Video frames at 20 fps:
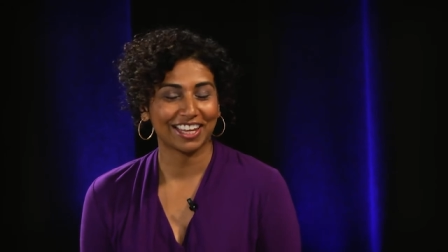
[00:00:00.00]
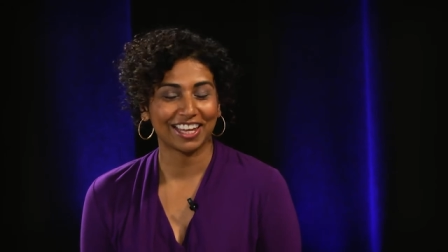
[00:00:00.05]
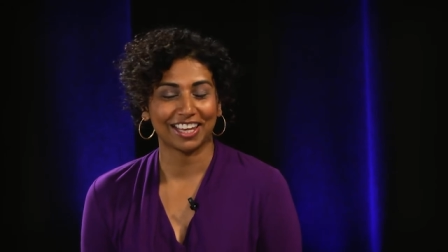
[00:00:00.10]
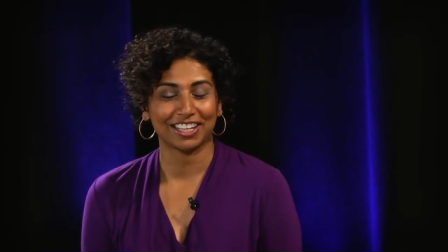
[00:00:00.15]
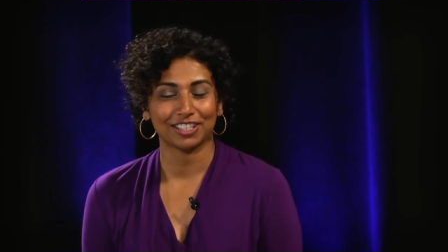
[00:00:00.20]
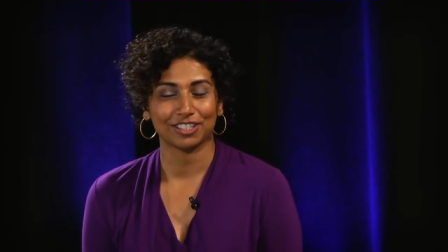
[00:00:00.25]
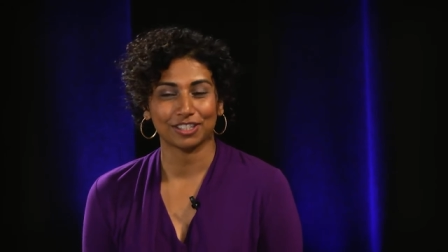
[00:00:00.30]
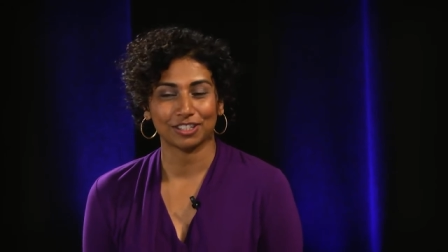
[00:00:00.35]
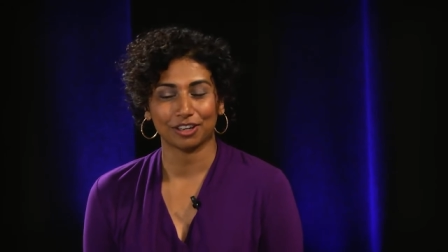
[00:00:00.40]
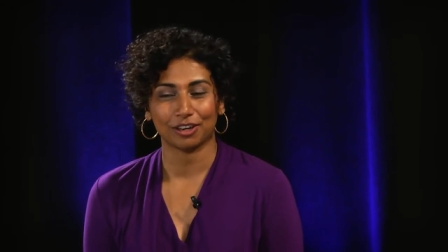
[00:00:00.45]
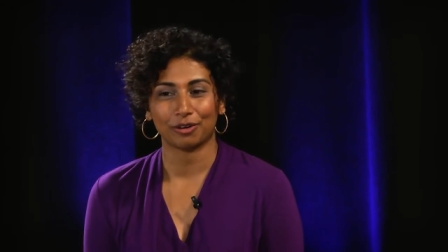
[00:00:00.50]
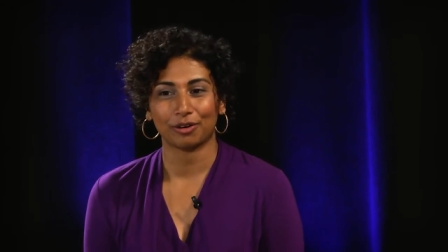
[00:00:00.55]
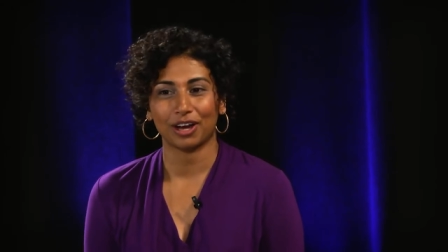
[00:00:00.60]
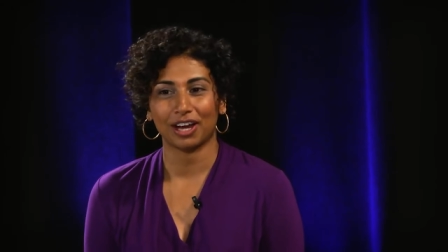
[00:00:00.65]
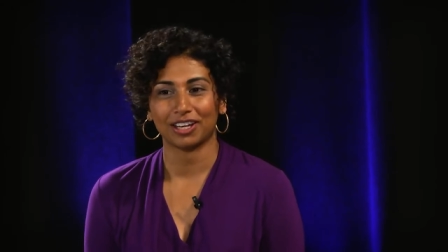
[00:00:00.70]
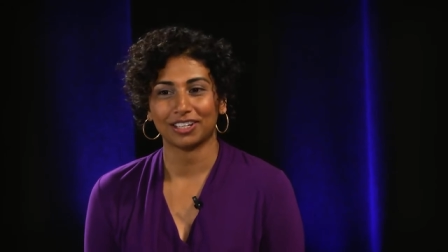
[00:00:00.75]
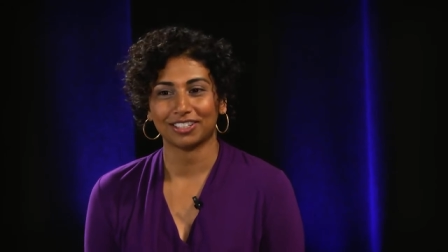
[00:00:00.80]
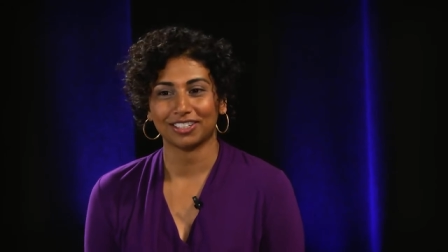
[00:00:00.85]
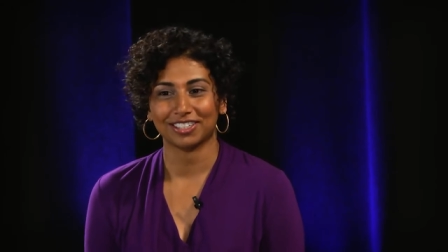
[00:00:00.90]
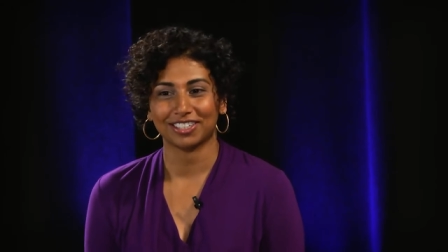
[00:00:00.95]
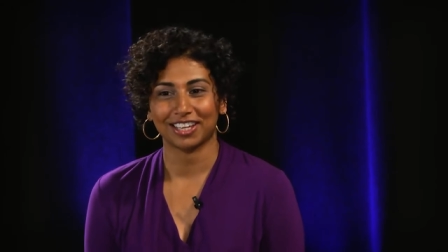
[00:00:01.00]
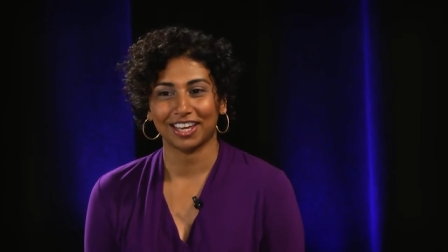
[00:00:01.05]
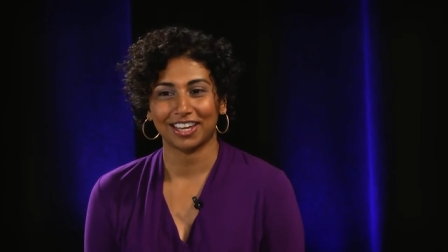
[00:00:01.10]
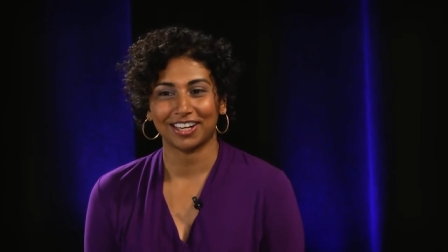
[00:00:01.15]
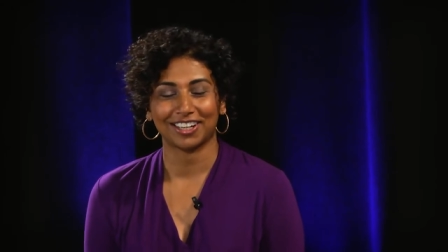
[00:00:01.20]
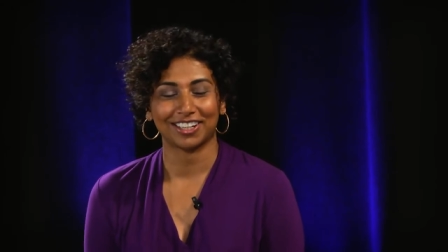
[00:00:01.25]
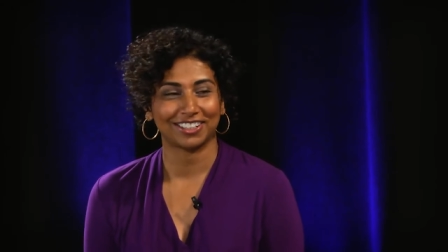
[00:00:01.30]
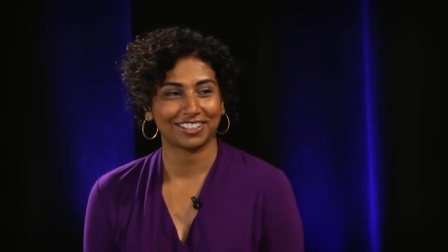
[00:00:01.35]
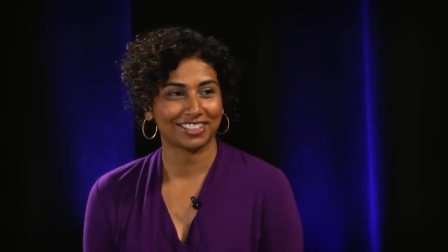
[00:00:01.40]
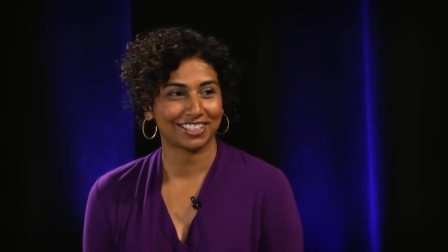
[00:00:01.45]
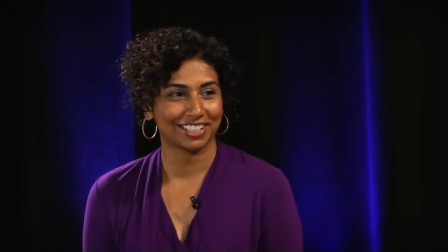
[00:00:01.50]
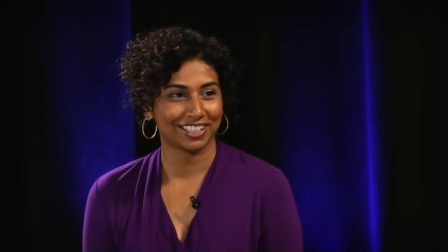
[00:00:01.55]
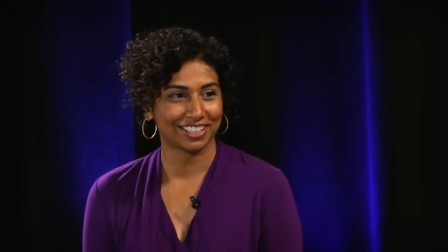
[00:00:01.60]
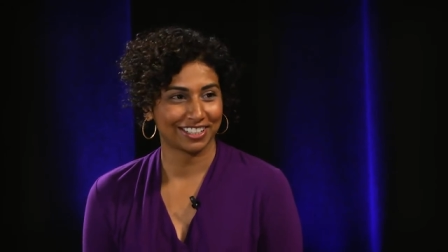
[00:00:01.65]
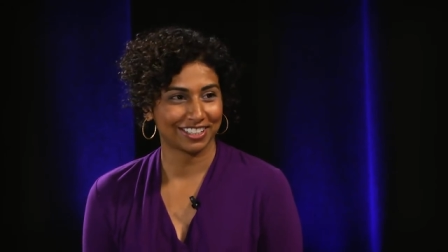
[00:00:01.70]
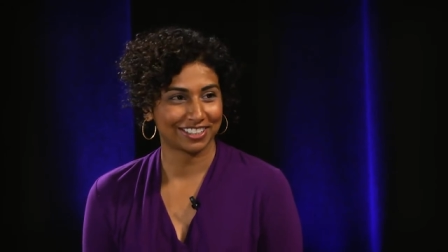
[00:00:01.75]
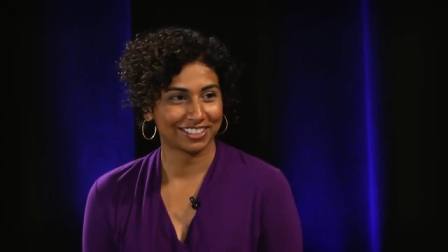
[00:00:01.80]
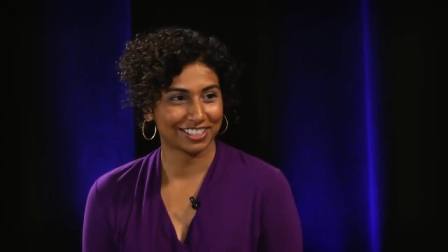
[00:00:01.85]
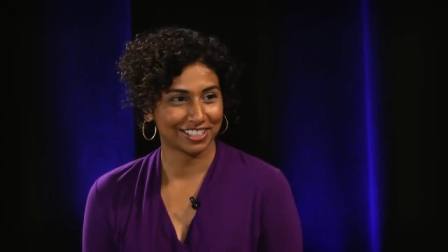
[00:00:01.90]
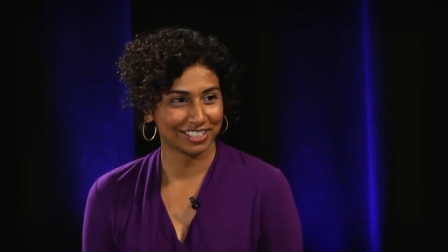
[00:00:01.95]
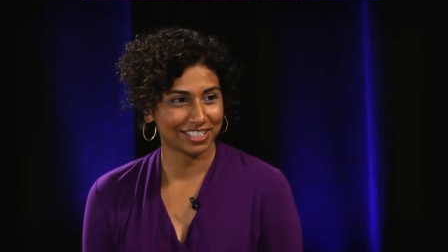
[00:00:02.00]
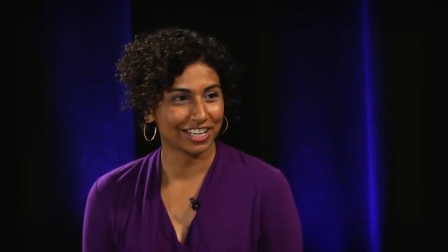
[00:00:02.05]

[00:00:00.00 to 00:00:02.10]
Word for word: And so I decided to